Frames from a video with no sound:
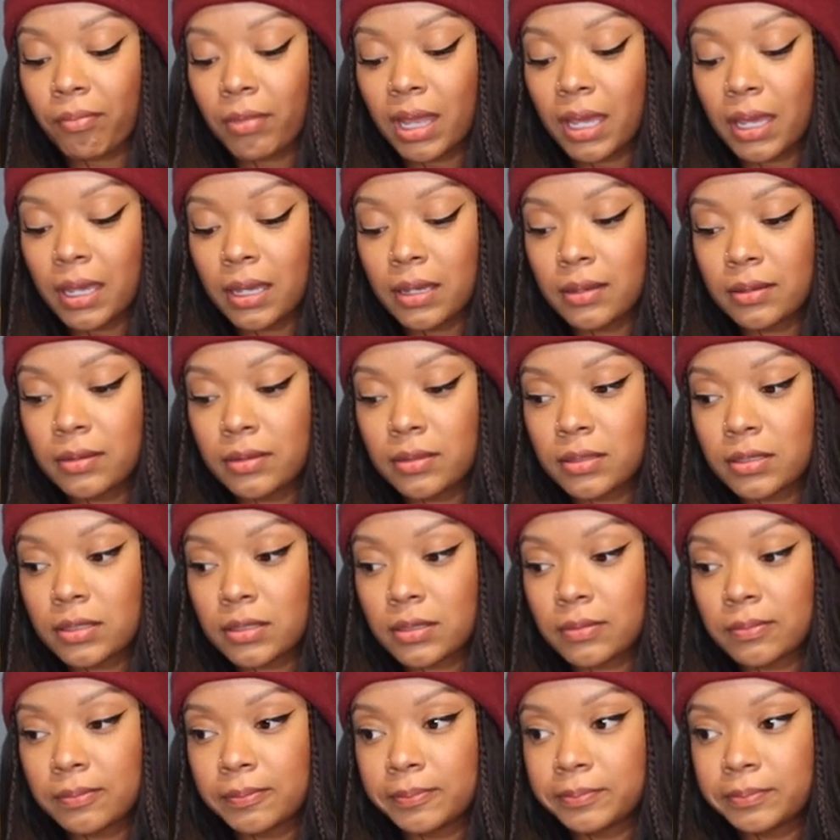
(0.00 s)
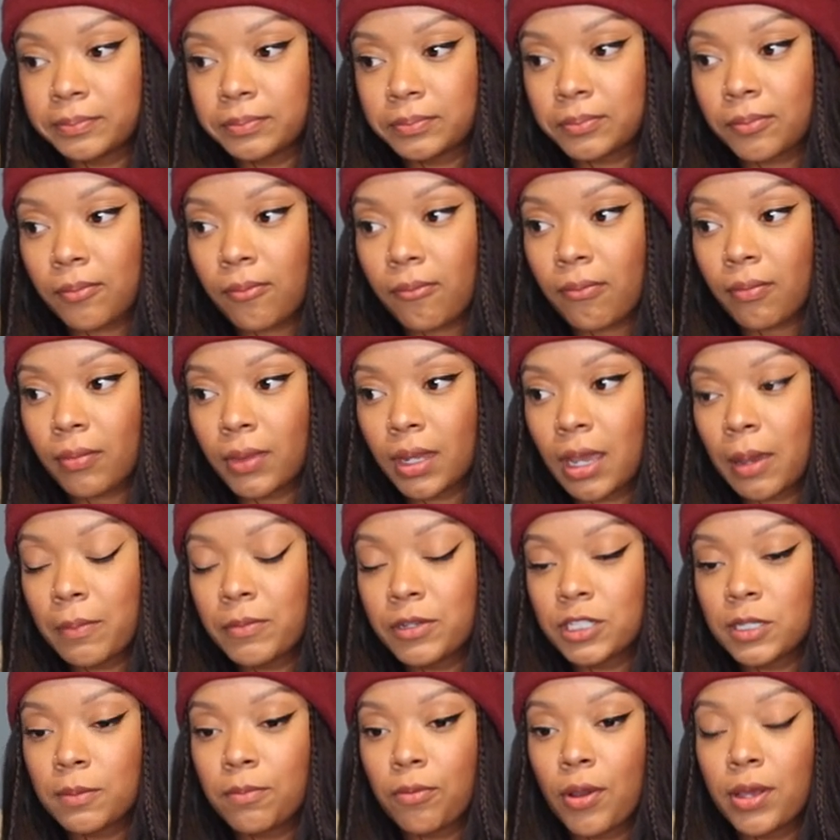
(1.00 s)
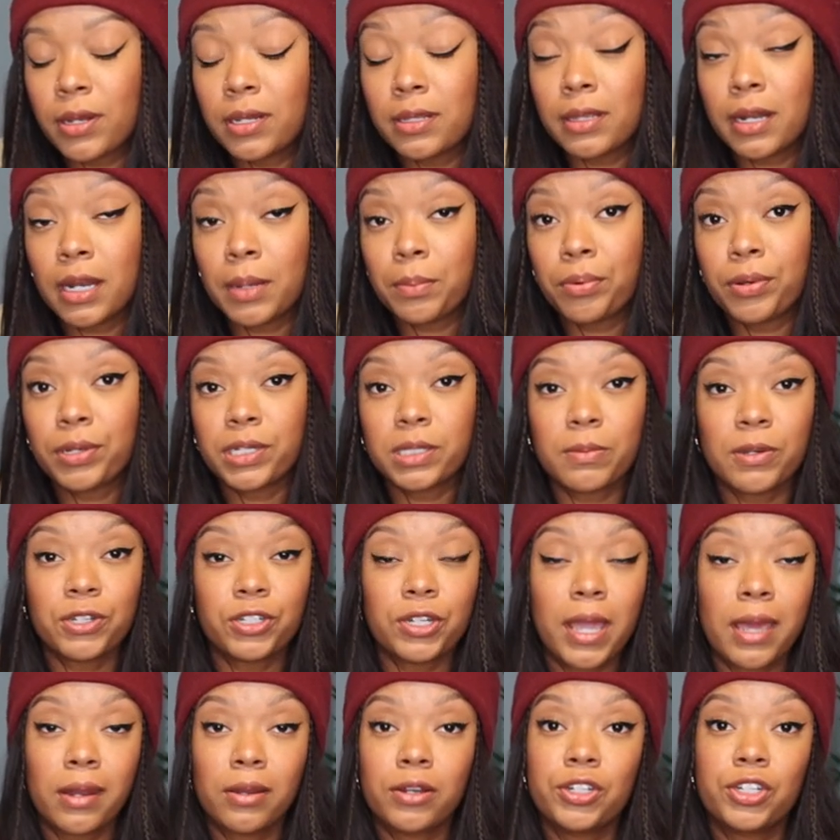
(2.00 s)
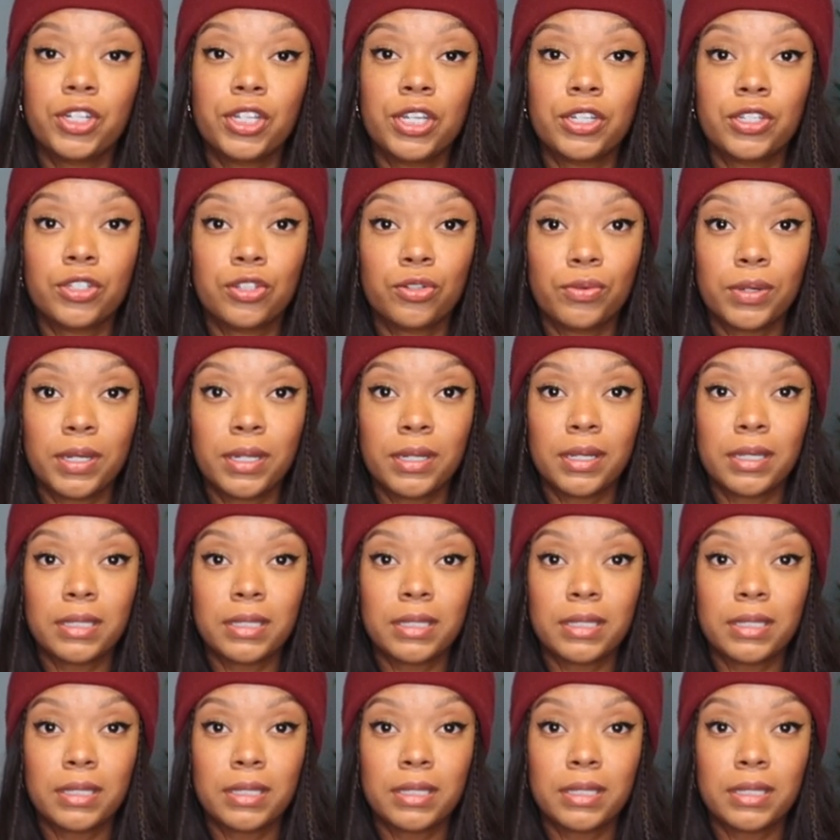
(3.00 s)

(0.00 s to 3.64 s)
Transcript: And I'm disappointed that I put as much energy into it